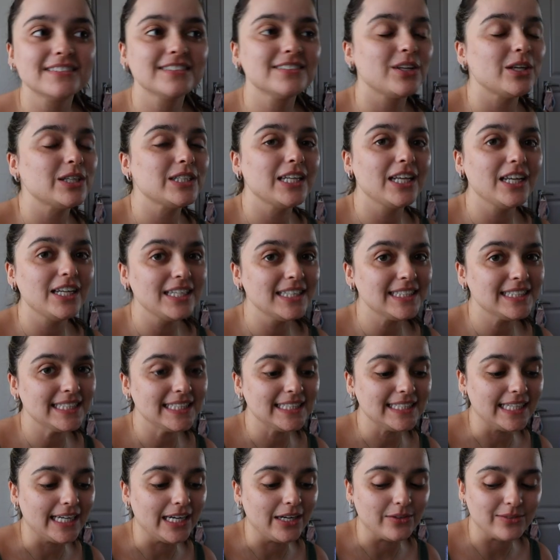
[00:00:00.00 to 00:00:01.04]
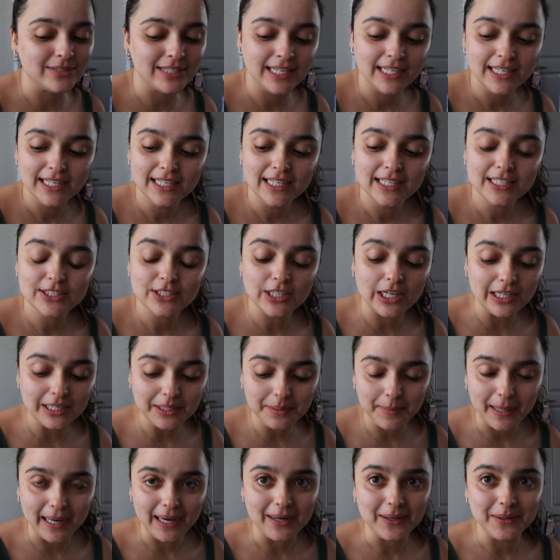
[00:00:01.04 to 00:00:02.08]
So I wanted to sit down, talk
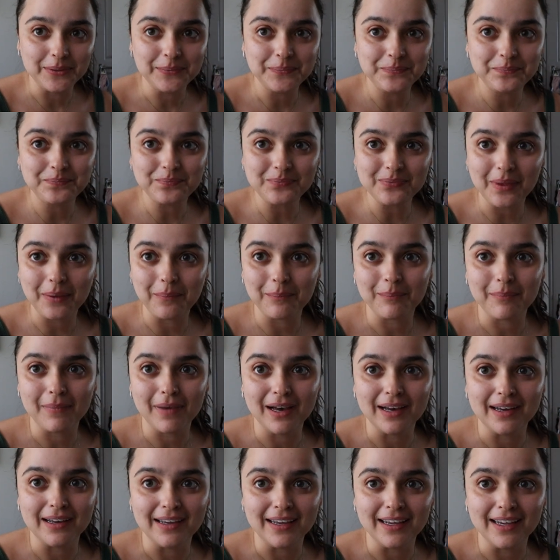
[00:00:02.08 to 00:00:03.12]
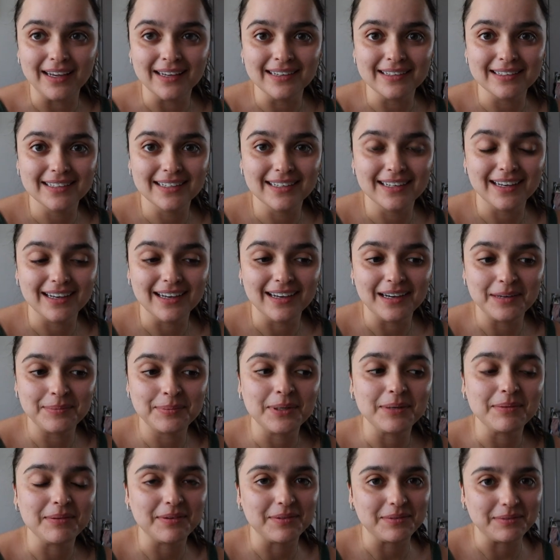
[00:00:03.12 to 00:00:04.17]
about my
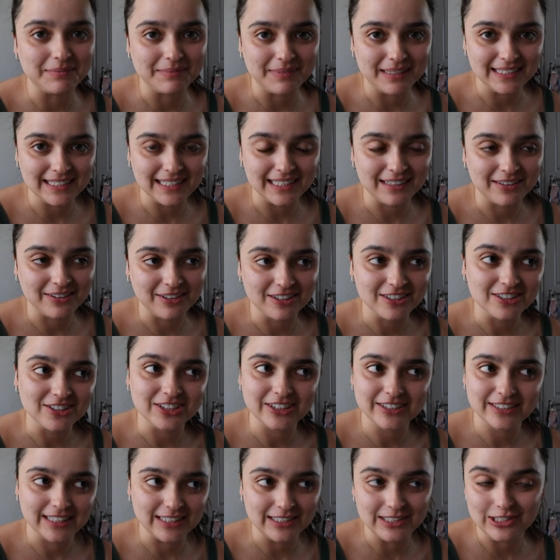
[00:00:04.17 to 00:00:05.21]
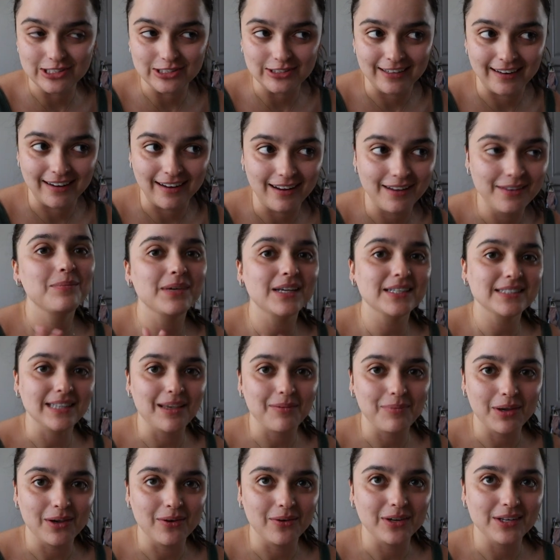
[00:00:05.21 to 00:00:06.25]
appointment with my psychologist yesterday, because I've
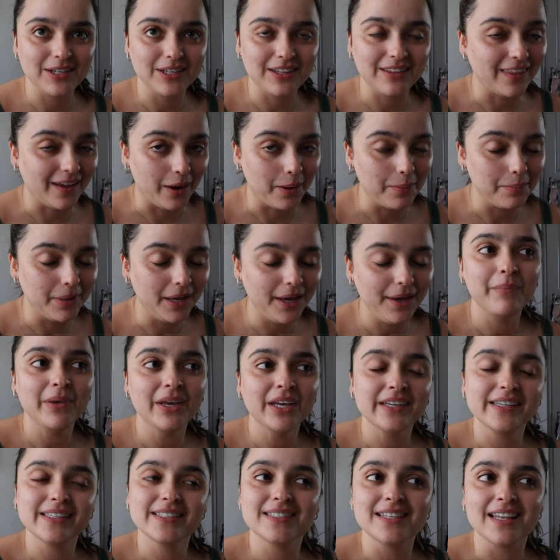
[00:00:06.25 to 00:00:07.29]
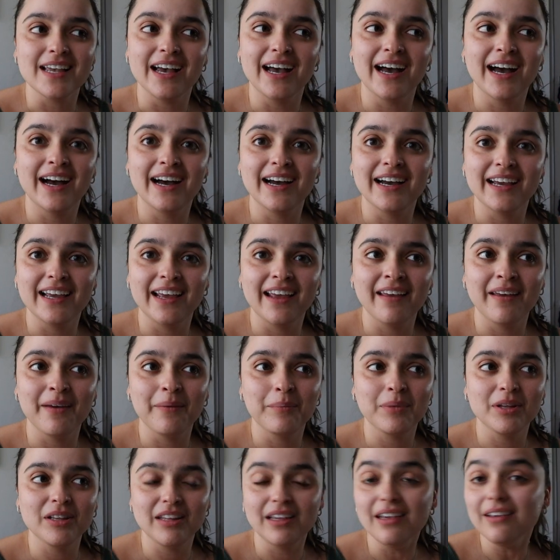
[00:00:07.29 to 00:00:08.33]
been going to therapy because I
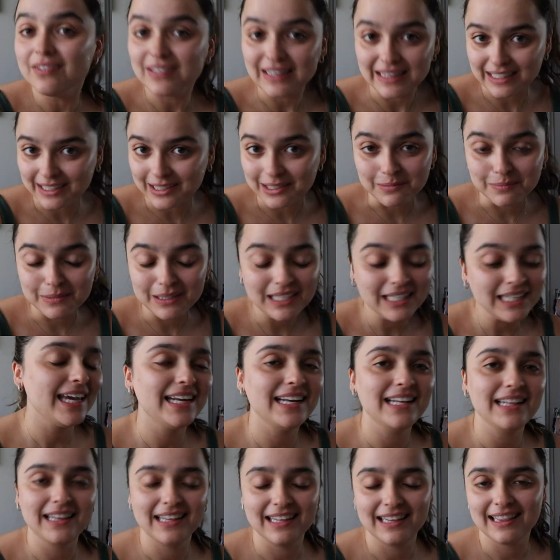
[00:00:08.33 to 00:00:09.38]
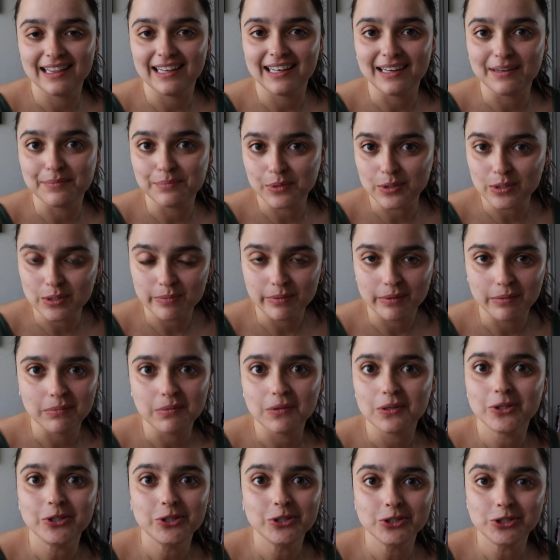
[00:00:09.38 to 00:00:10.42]
believe in therapy and I think that most
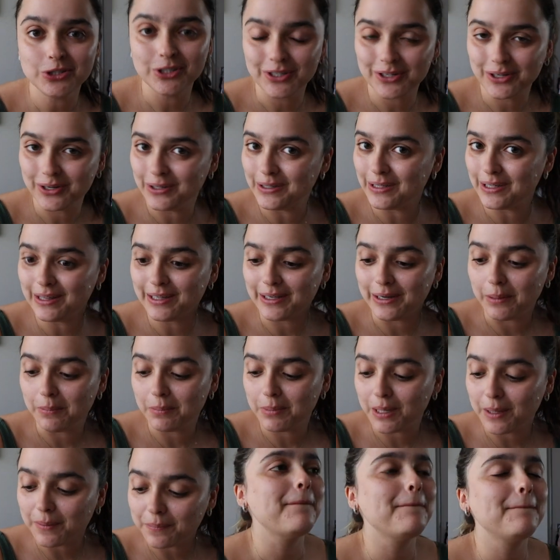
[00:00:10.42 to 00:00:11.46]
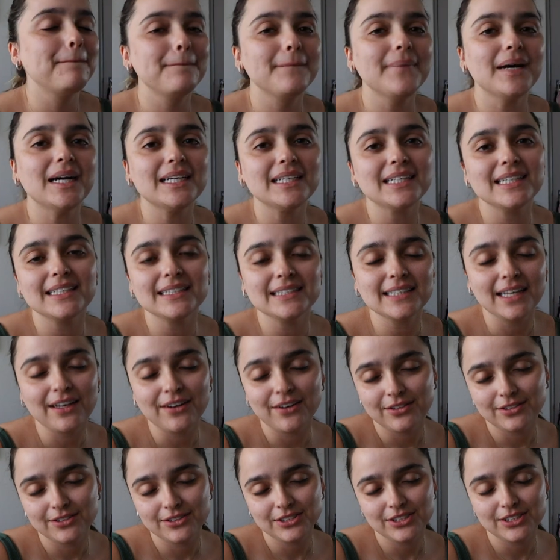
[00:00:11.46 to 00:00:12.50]
people should go to therapy. My
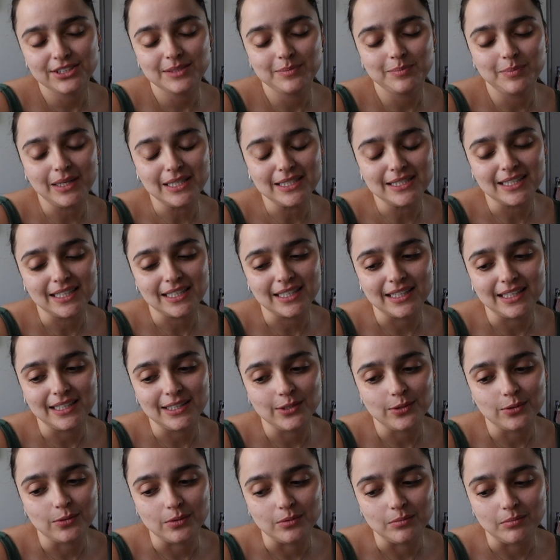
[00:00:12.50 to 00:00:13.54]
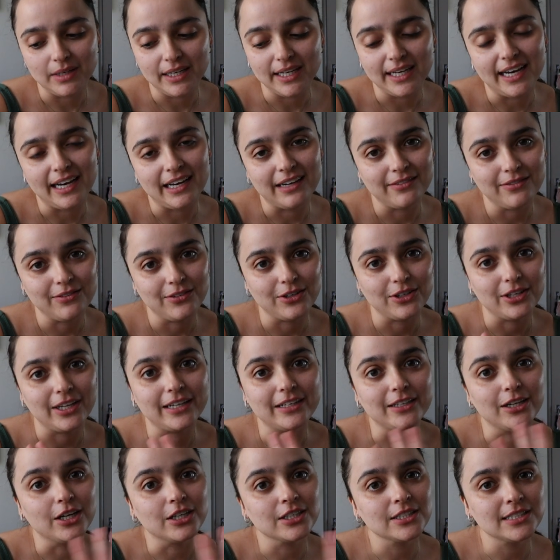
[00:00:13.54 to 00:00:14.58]
psychologist basically told me after
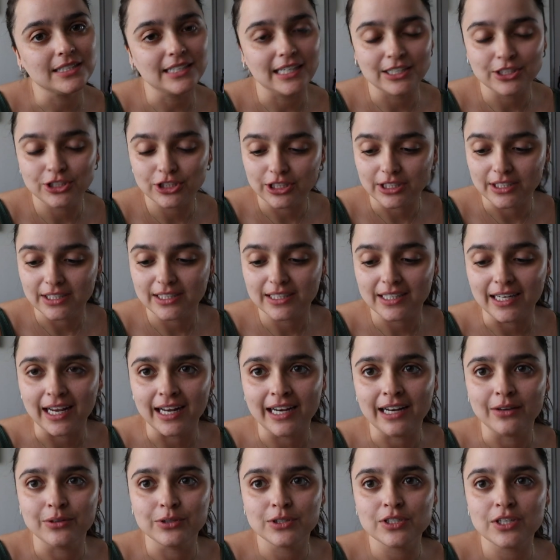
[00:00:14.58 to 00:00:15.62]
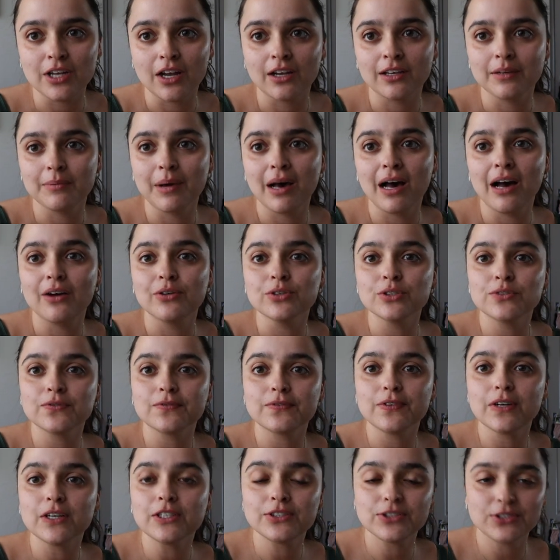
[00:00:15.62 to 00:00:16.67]
like our session, and I was talking about how I was
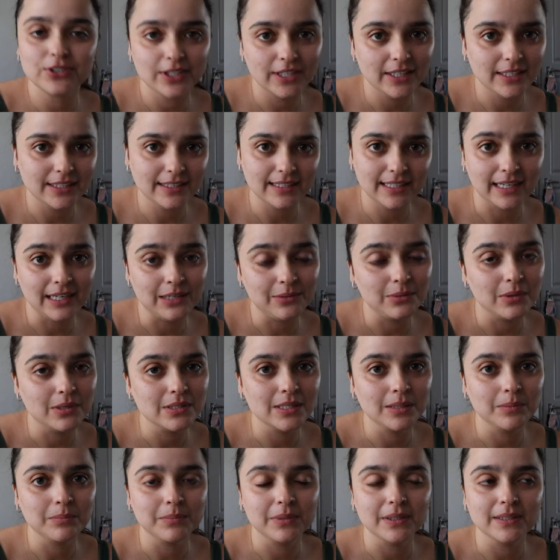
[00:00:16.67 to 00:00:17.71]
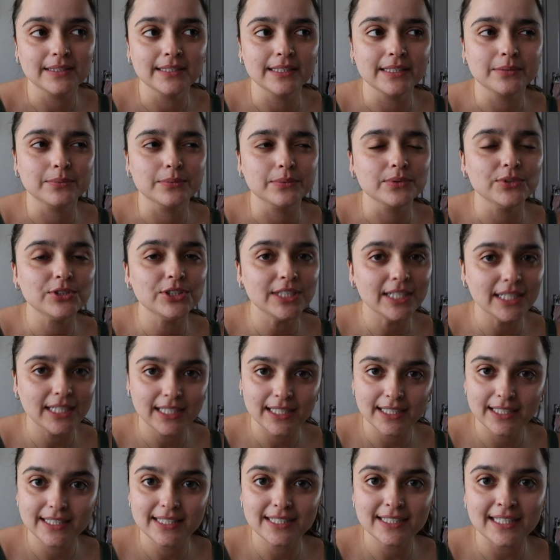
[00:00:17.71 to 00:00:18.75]
frustrated that I wasn't building
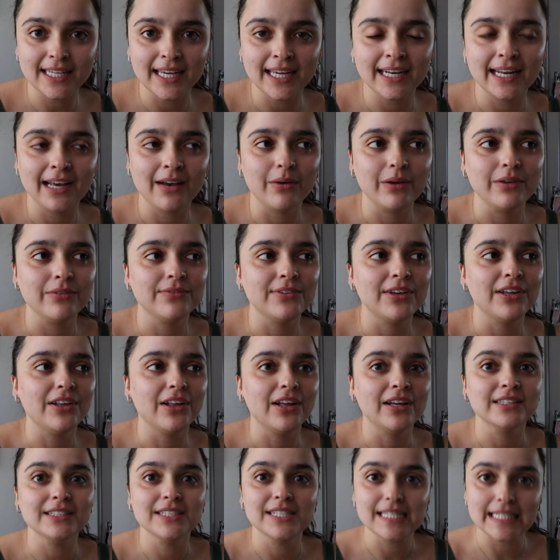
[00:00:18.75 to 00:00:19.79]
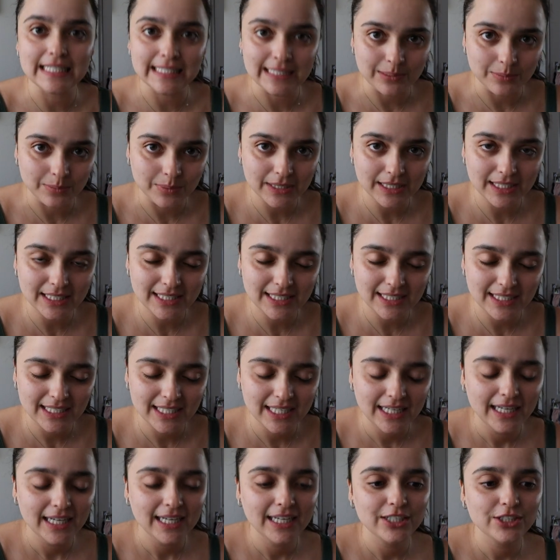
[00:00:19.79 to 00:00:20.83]
routines and how I felt undisciplined,
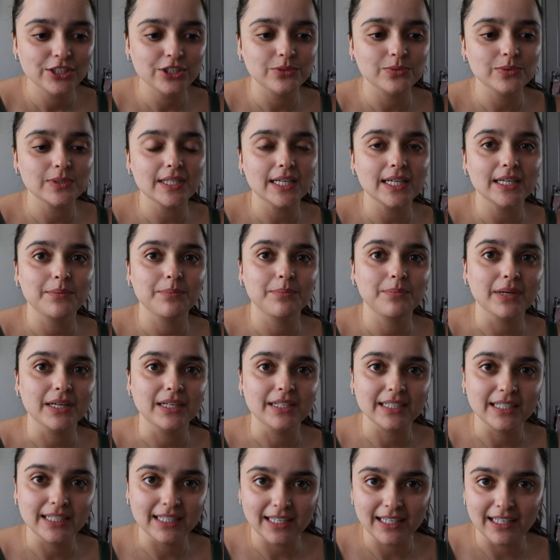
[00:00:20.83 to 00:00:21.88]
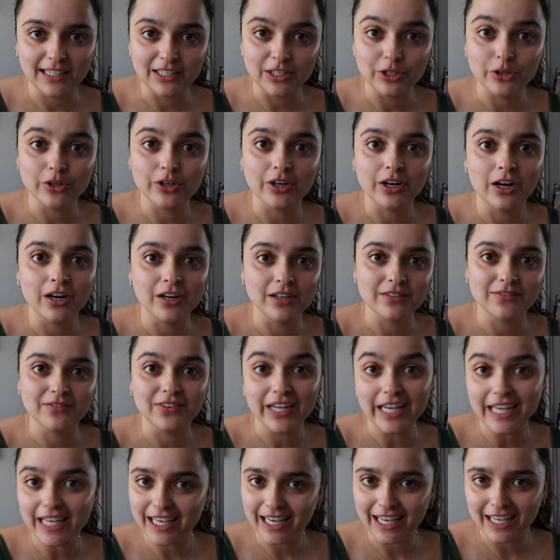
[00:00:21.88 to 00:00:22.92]
she was like, but Nikki, you're on
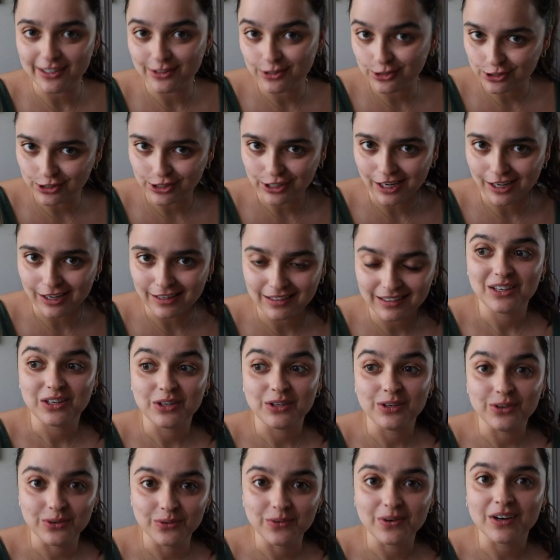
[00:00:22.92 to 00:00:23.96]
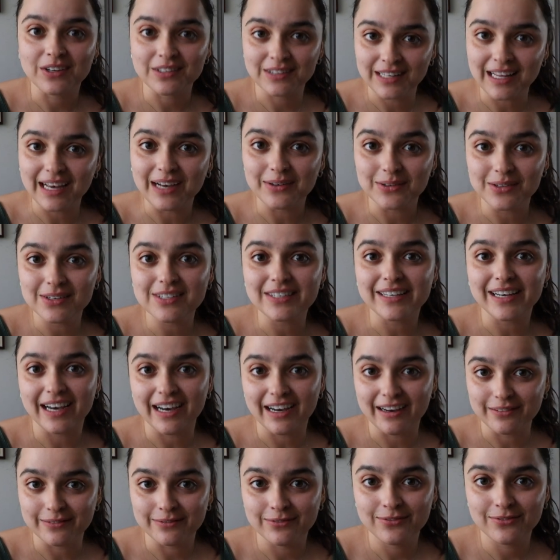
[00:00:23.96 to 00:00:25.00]
vacation, you are allowed to
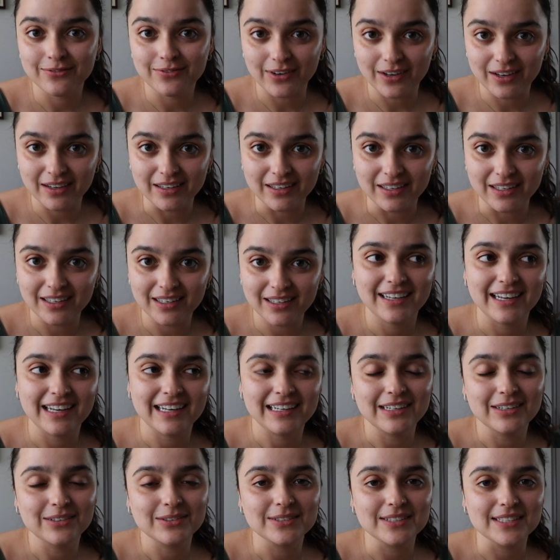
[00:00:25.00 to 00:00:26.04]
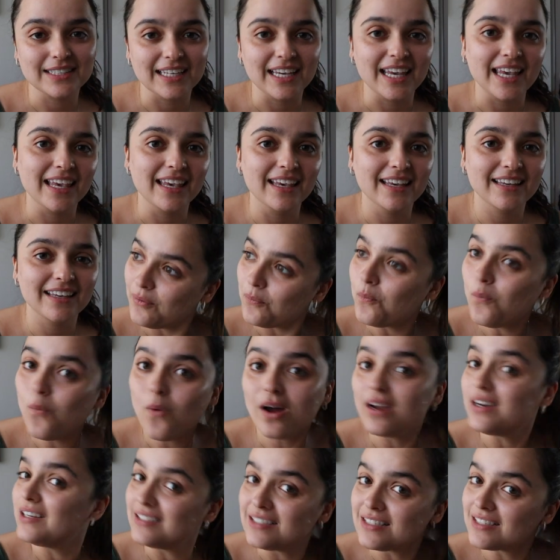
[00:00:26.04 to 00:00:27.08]
have fun. And I was like,
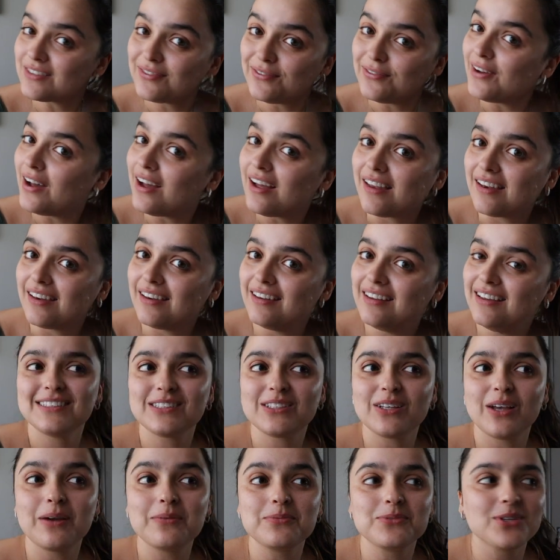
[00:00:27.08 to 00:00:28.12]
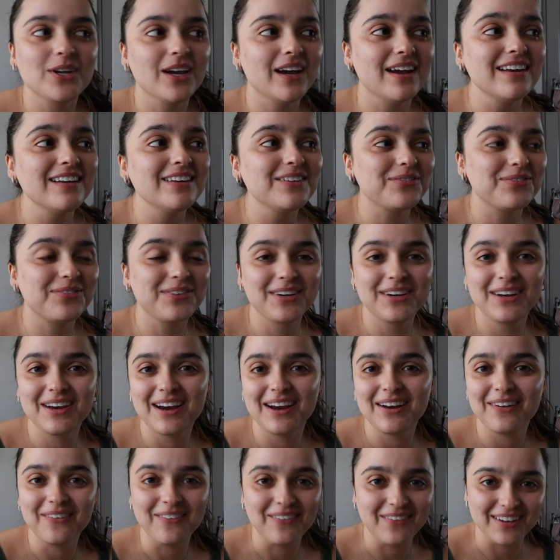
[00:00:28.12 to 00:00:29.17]
what is fun? So I'm trying to
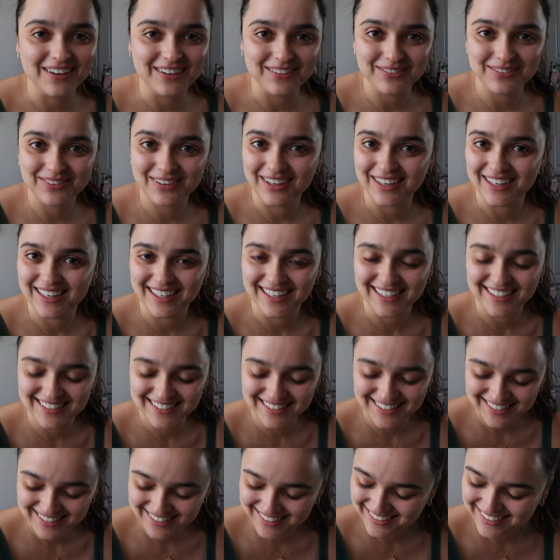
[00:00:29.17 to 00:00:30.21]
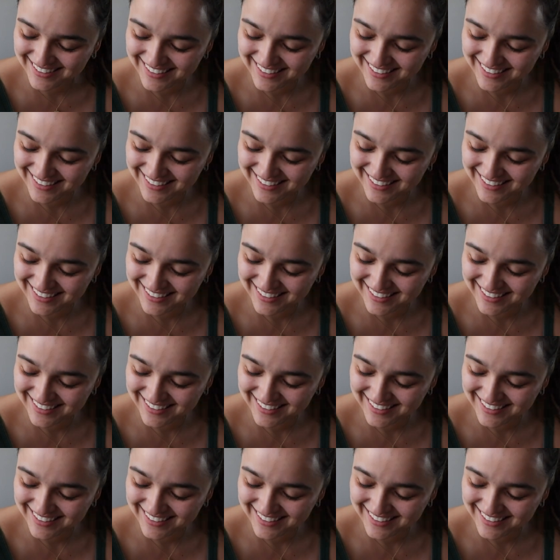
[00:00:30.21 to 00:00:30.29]
figure out what fun is.